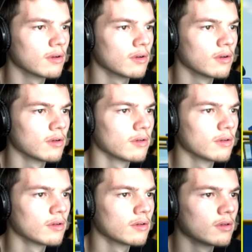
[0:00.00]

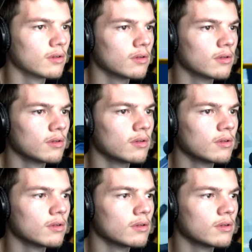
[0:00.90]

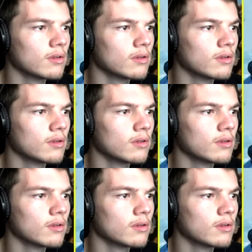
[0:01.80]
(no one is talking)